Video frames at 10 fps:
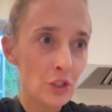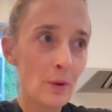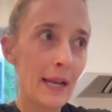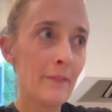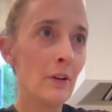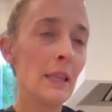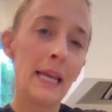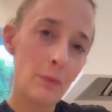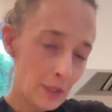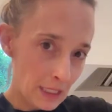Do I ever,
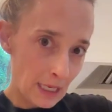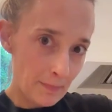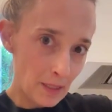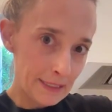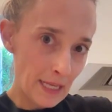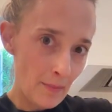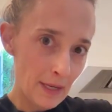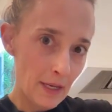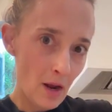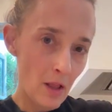like with like a
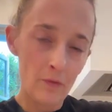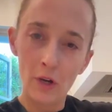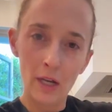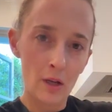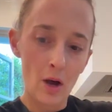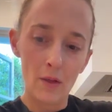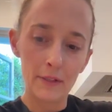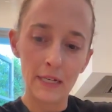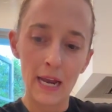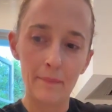balsamic and olive oil? All
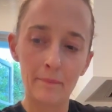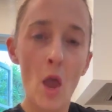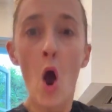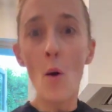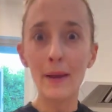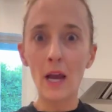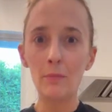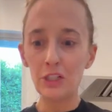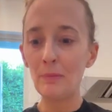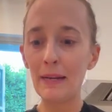the time. Oh my God,
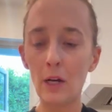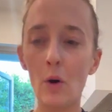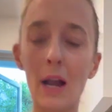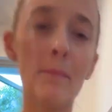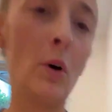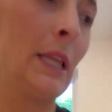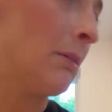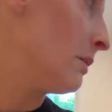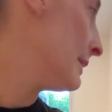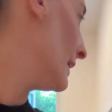we should make a guacamole
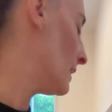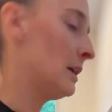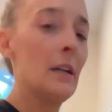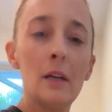while we're here.